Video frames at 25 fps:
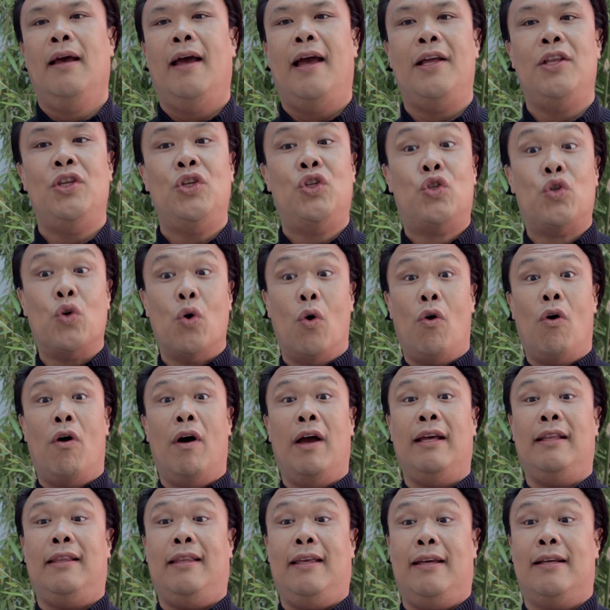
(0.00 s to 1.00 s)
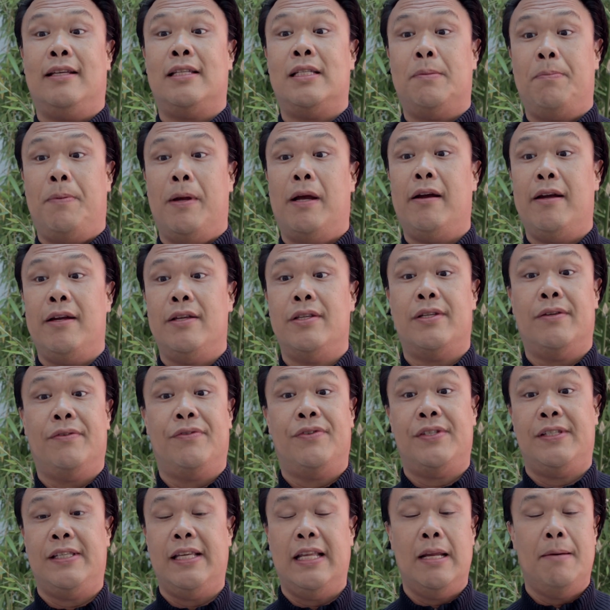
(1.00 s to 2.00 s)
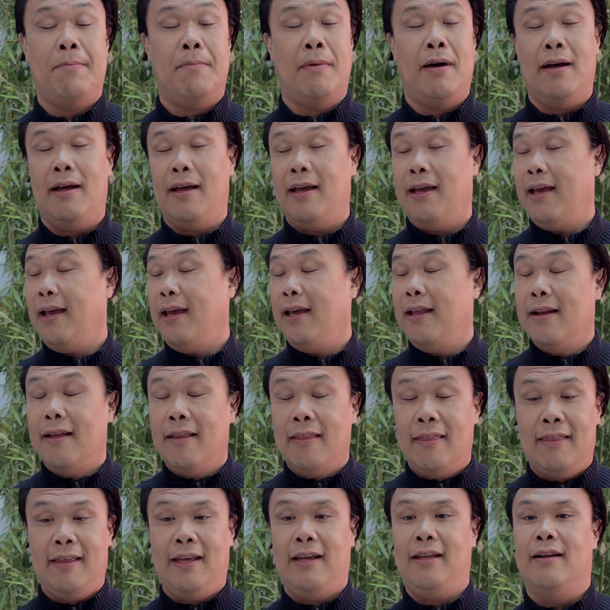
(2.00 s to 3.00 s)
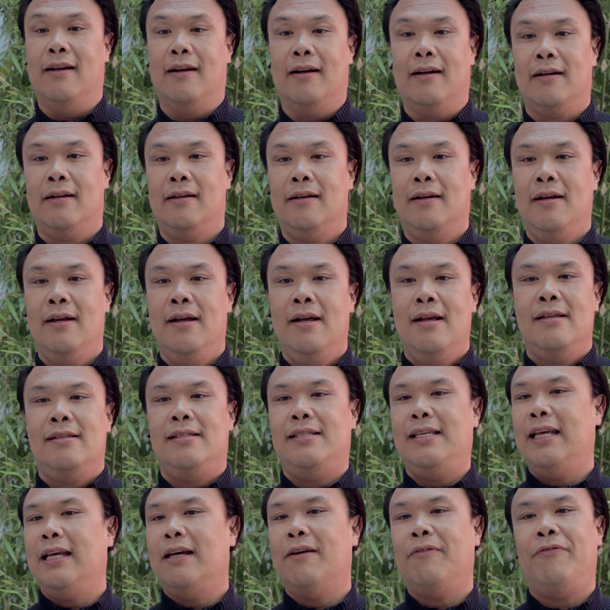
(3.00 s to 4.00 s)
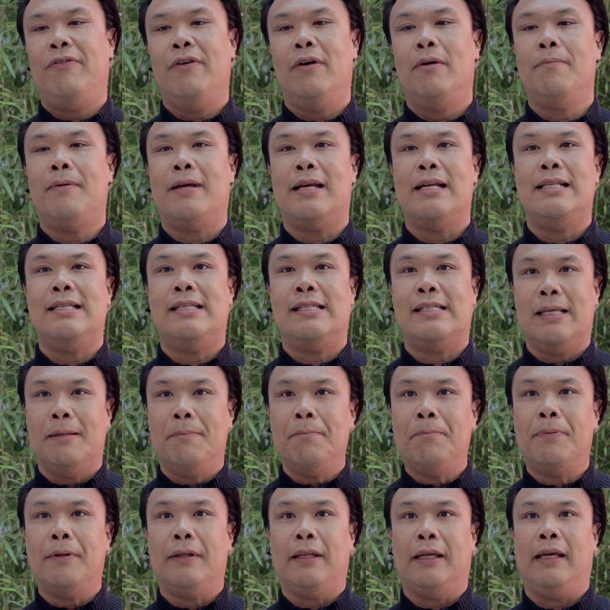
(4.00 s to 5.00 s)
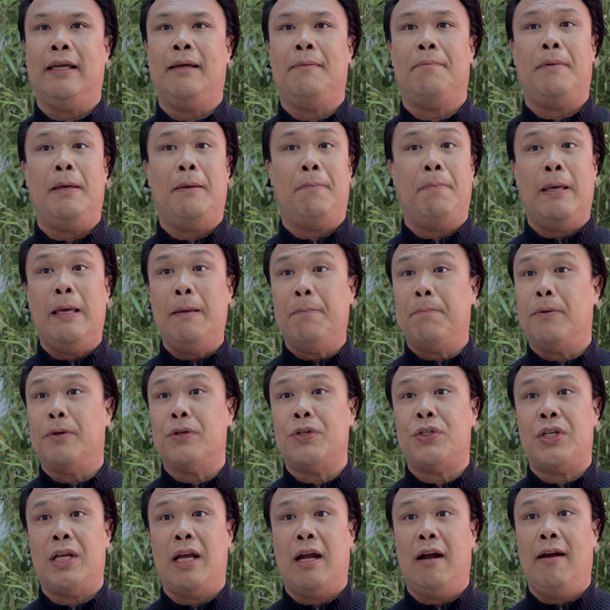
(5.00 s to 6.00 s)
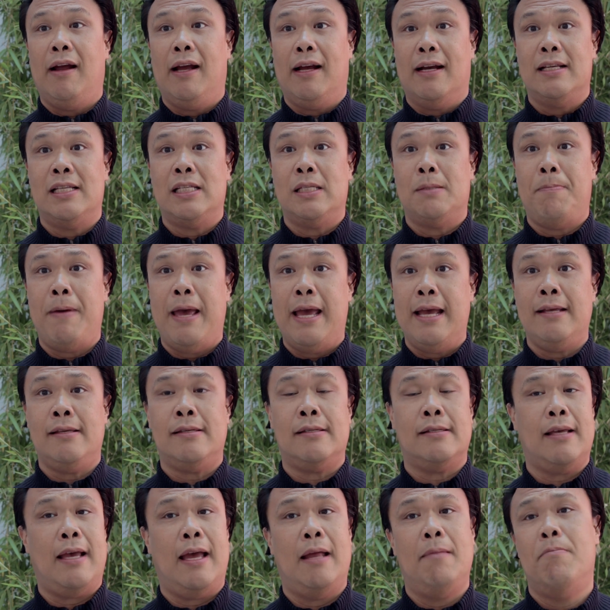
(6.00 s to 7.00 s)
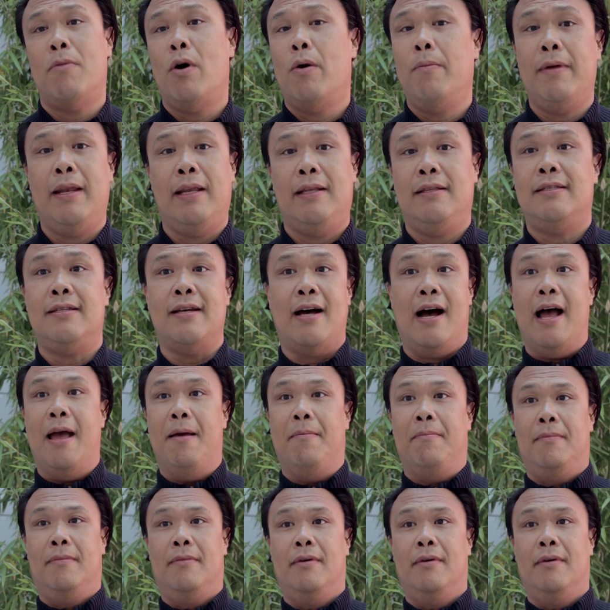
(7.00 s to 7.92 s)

Enjoy the experience of cinema in a theater. Seeing a film can simply be people sharing a space and moment in time.